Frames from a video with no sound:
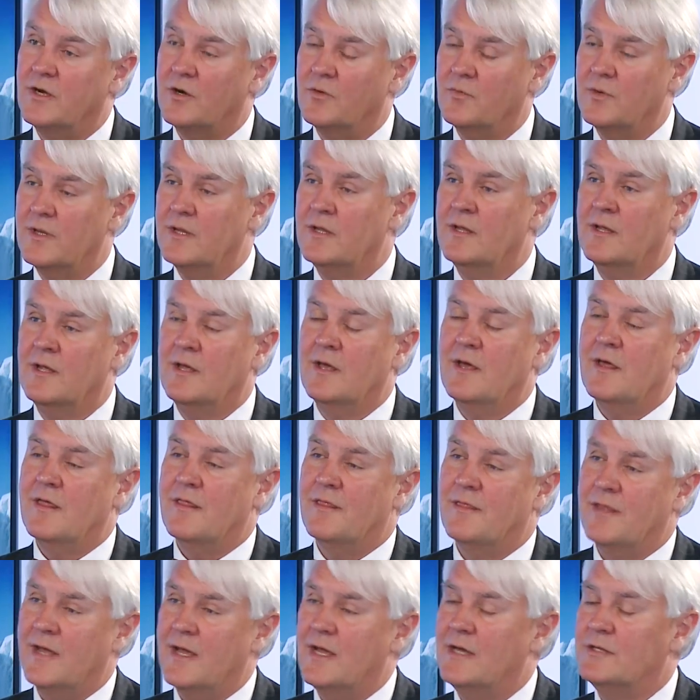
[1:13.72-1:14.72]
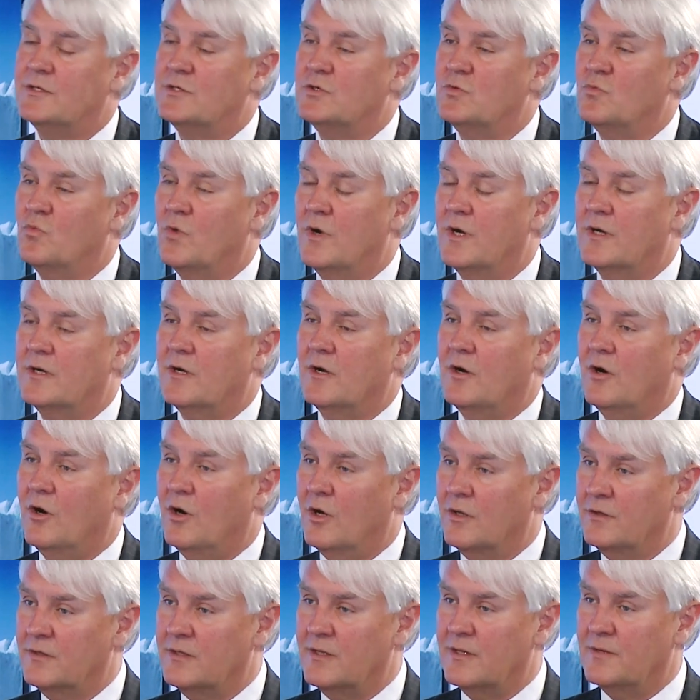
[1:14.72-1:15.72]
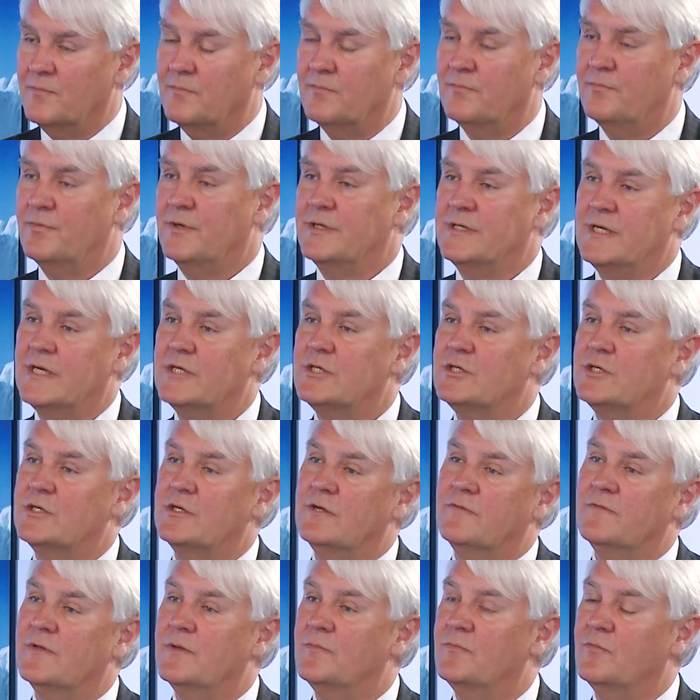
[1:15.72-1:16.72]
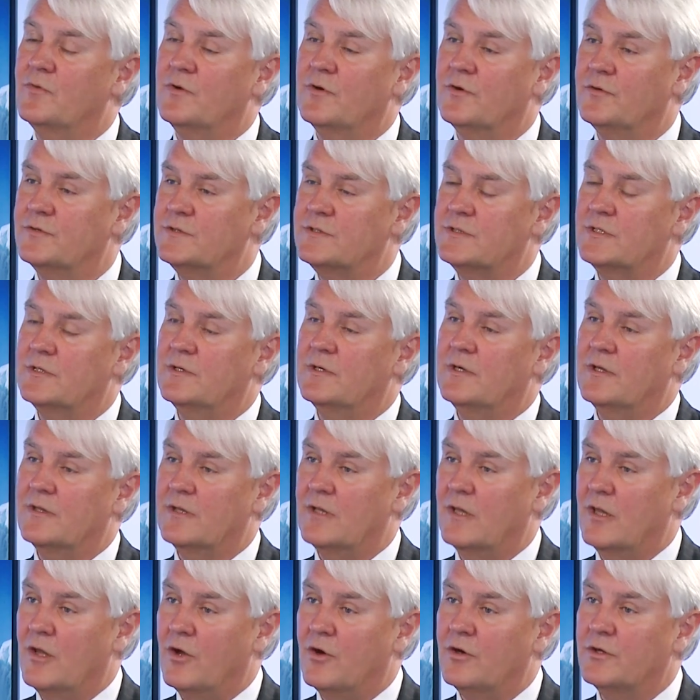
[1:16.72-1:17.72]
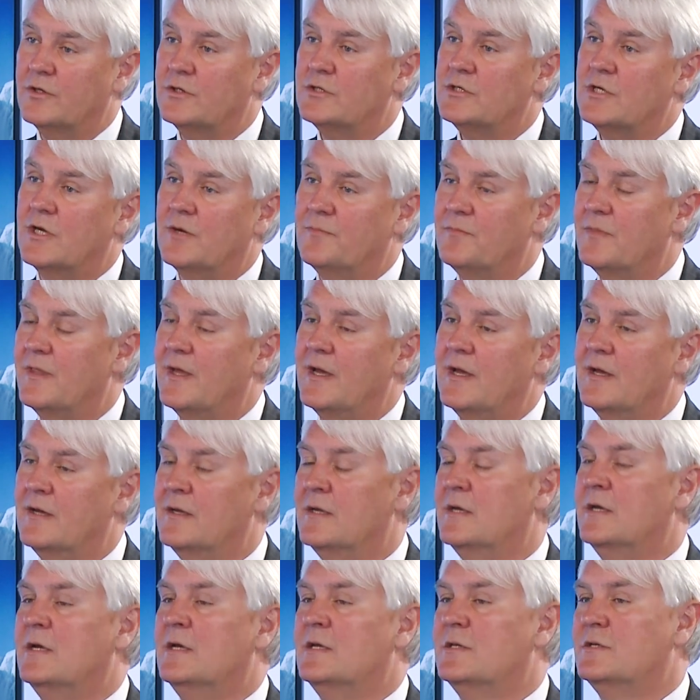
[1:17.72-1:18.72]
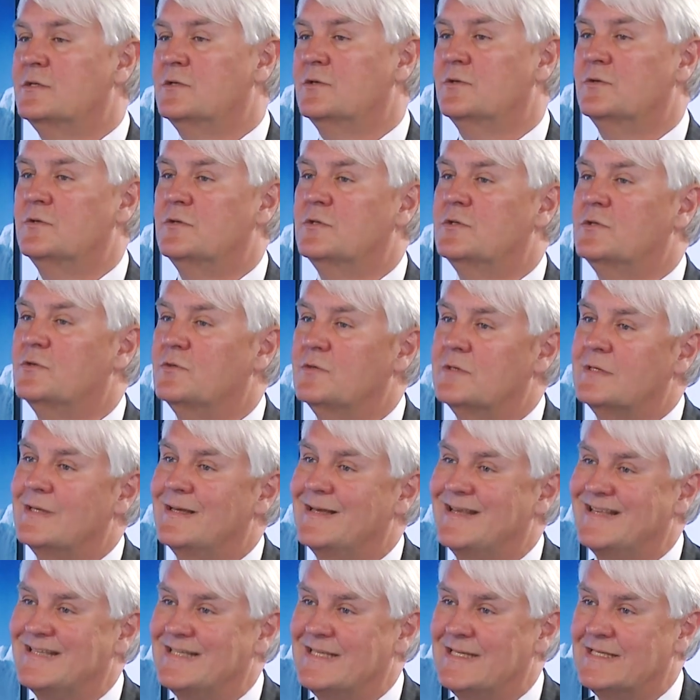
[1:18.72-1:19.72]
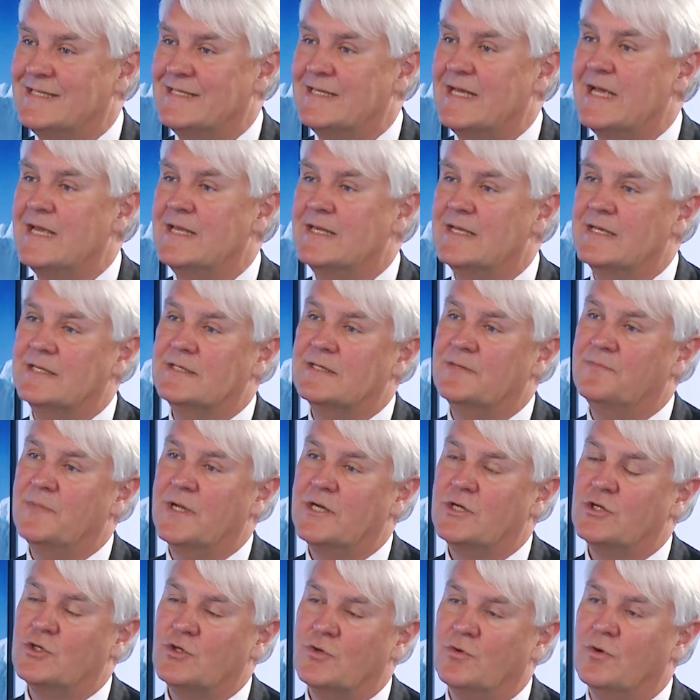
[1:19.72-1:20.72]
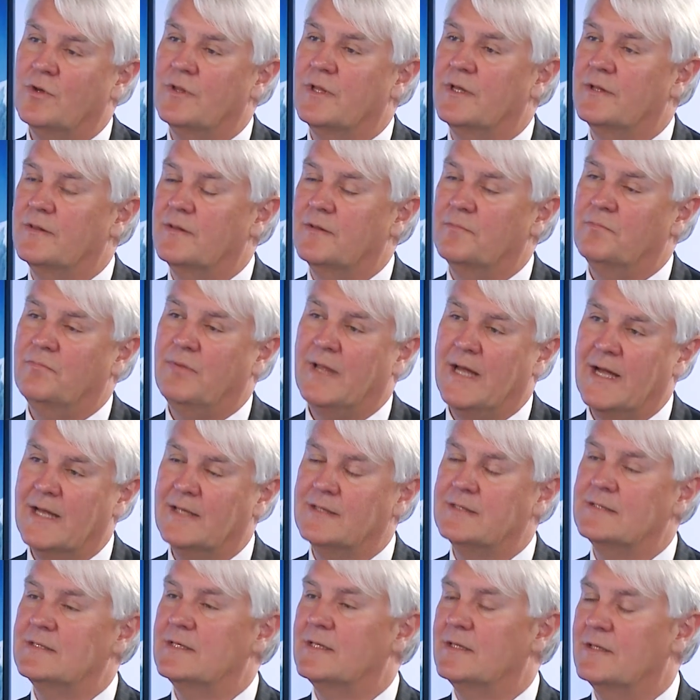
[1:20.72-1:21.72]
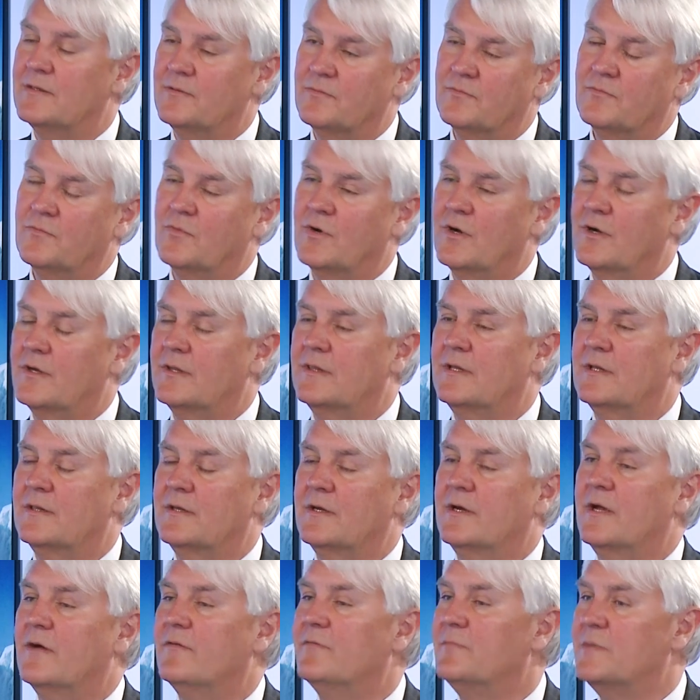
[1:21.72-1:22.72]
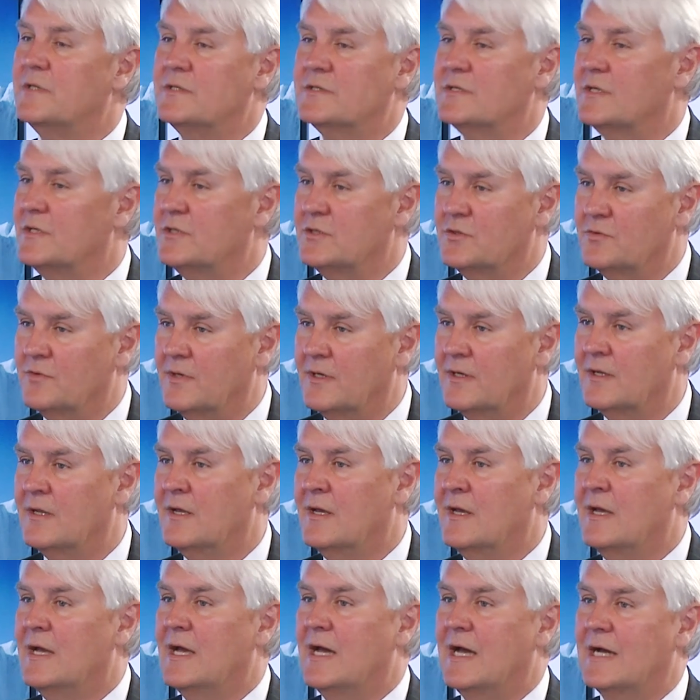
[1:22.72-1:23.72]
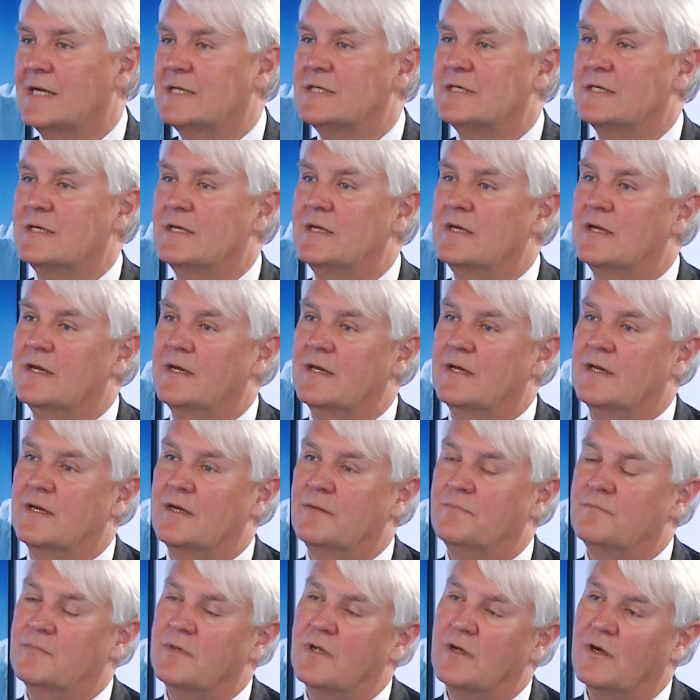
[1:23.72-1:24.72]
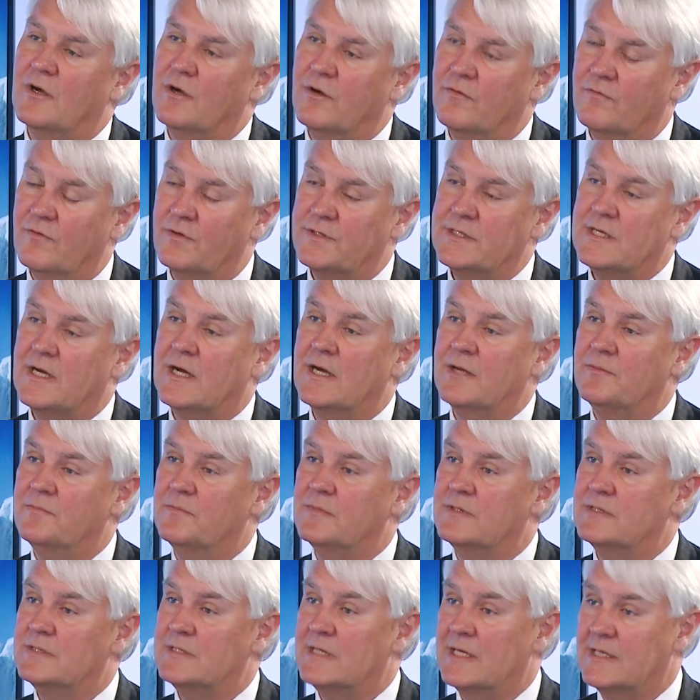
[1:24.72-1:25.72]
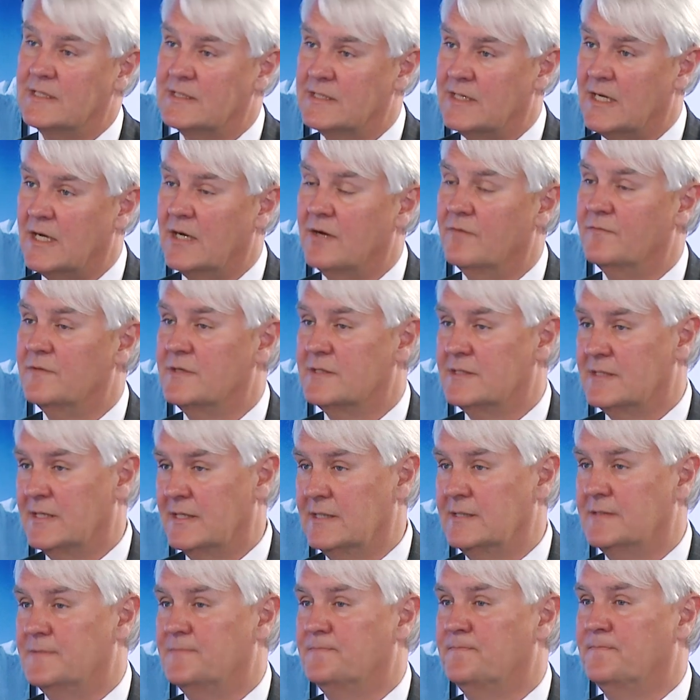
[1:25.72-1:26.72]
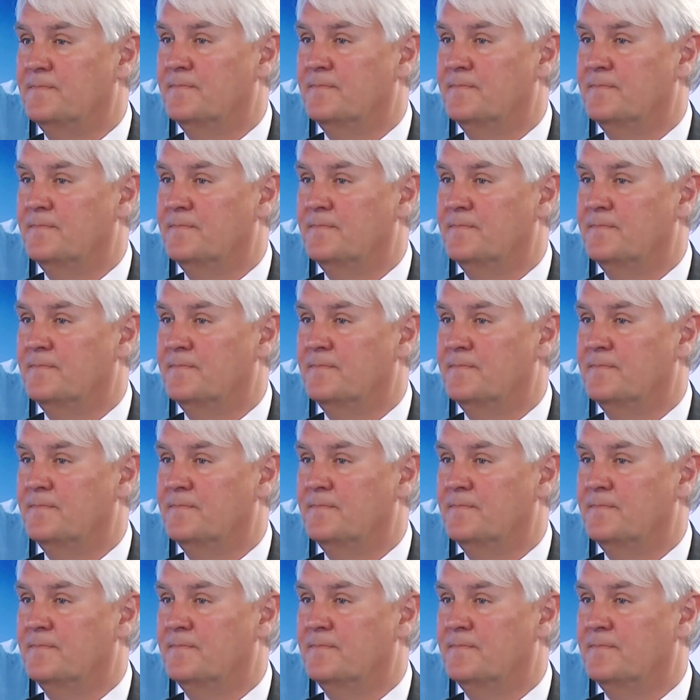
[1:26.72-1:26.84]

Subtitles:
are we there to work on the protection of them, we're also on the long term there to sustain it and make sure that the plans and the work that the governments are doing actually over time takes care of the site.